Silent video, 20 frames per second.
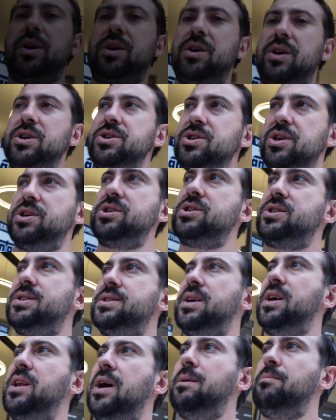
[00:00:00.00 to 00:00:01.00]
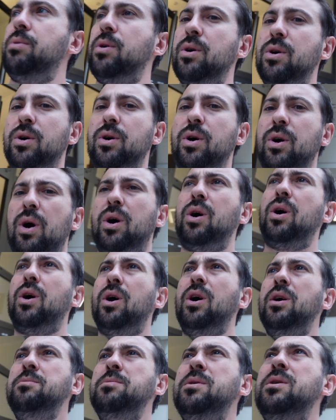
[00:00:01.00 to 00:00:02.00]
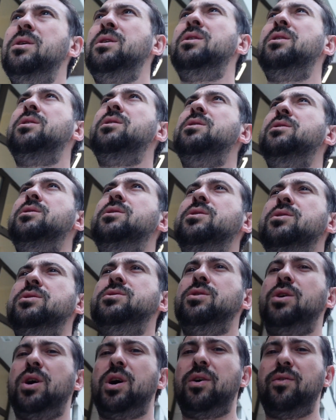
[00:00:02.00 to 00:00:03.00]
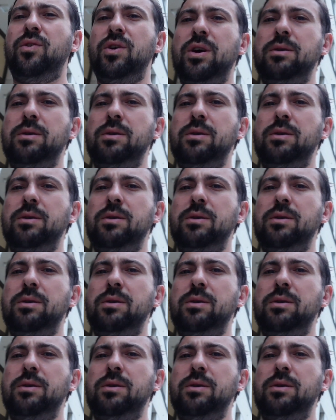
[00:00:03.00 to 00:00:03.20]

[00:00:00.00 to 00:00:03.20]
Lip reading: oh look at the weather, it rained like crazy.